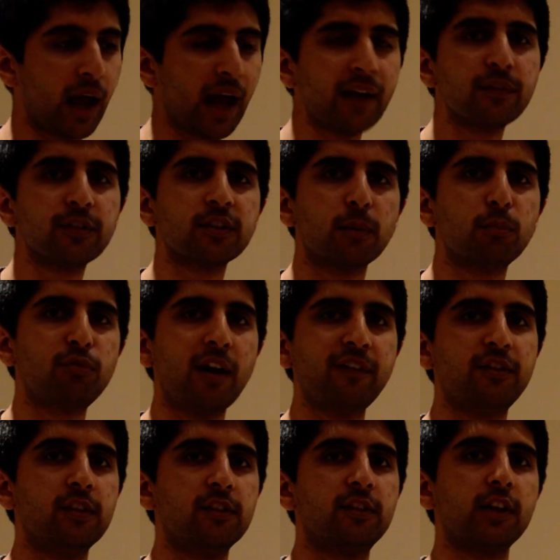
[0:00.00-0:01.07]
have some
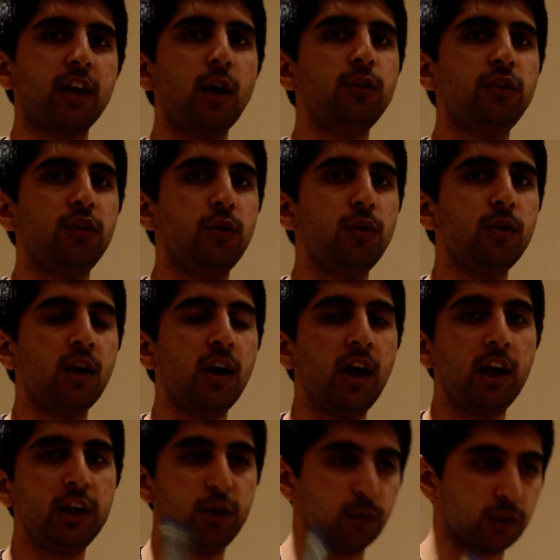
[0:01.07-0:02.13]
reference to go to,
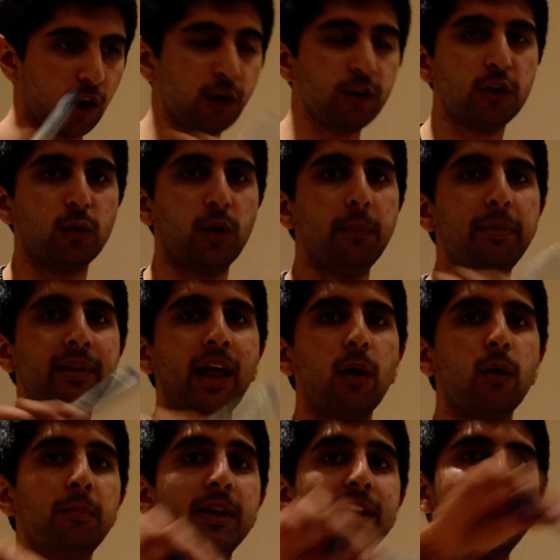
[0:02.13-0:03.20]
you'll go to it, but that
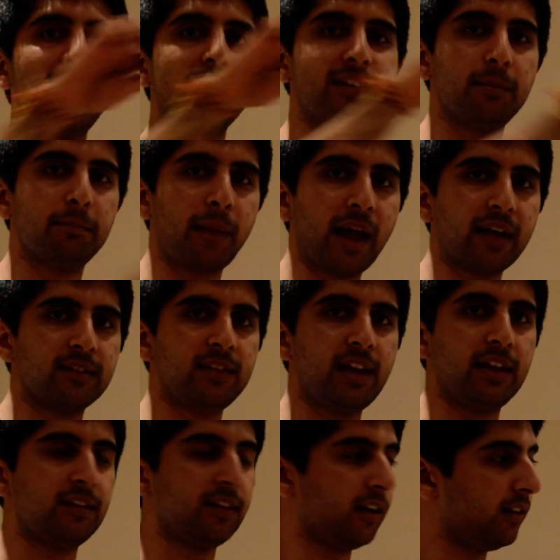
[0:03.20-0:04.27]
will mean collecting past
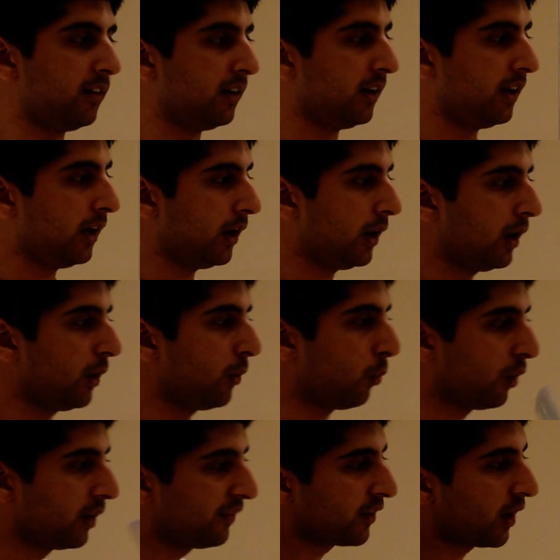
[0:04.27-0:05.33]
data.
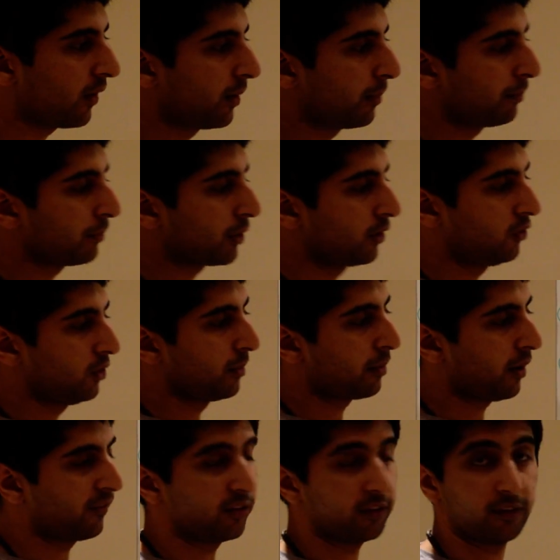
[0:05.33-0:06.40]
What if current consumer
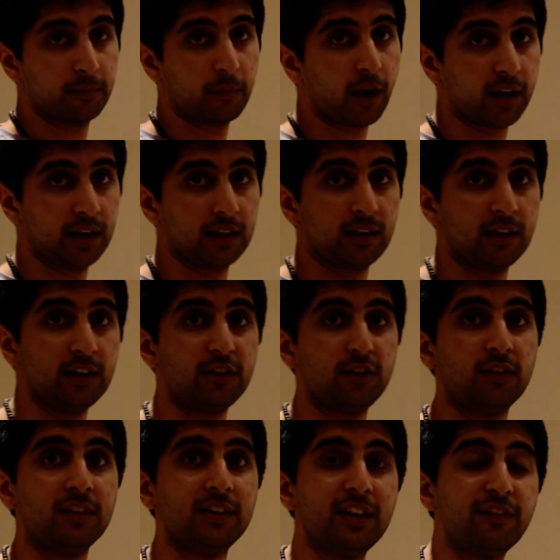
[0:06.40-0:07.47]
preferences and market
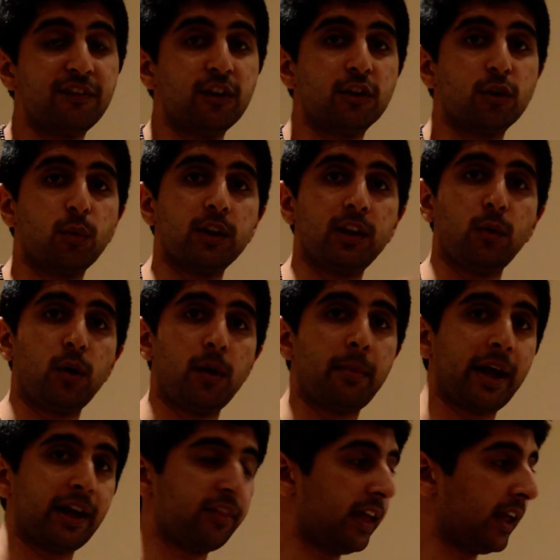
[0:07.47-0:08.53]
conditions are different to what they were
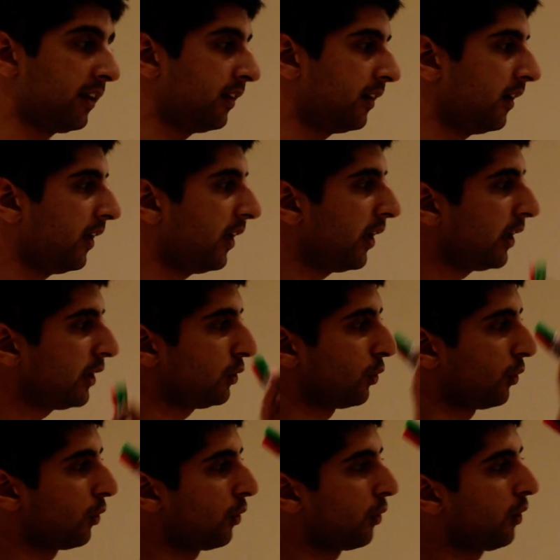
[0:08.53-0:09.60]
back then?
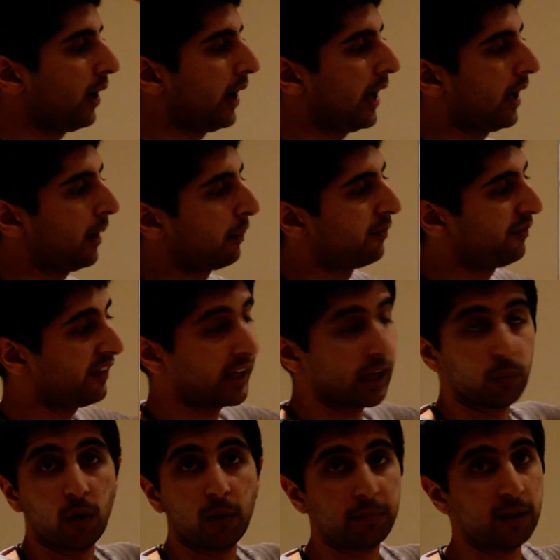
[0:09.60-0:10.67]
Your um,
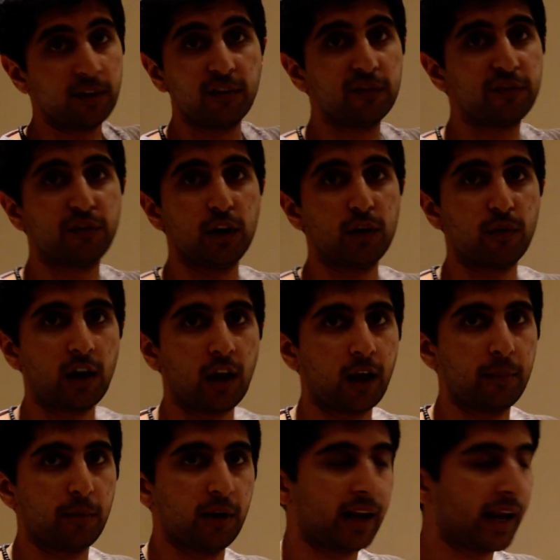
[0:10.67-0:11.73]
figure won't be fully
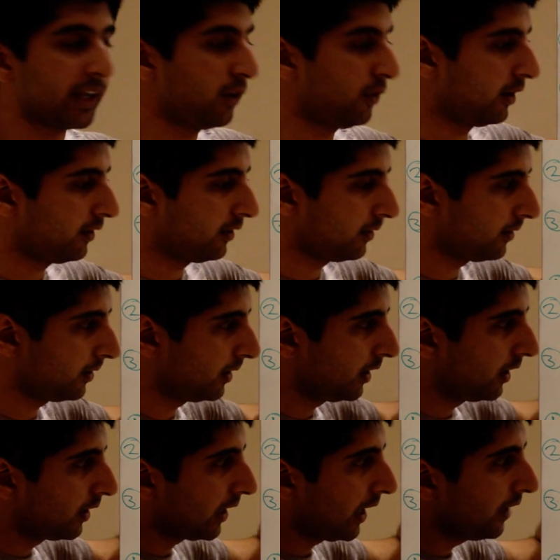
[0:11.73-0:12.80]
reliable and accurate.
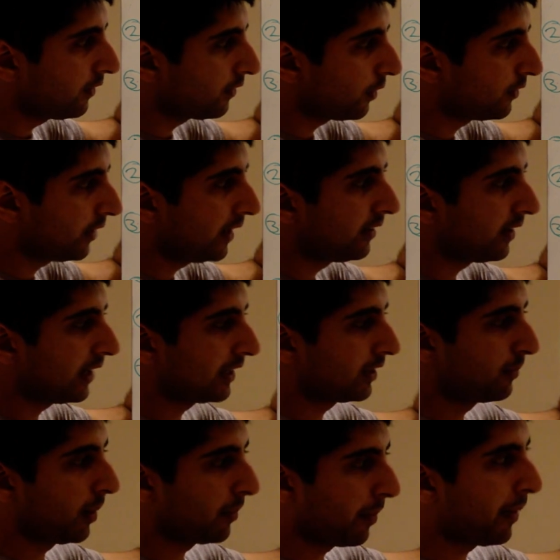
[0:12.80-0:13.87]
Okay, so data
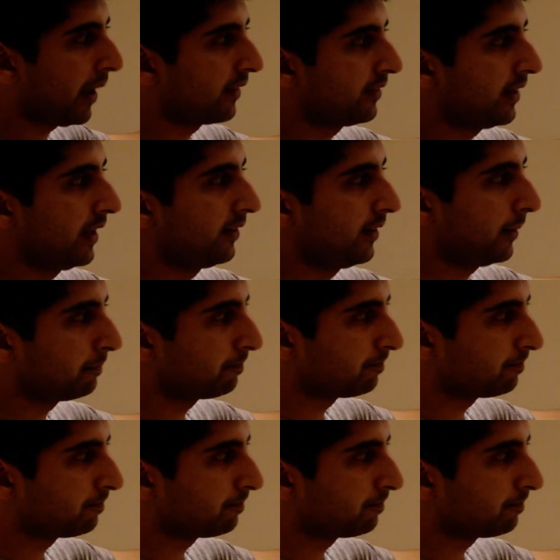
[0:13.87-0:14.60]
collected might be past data.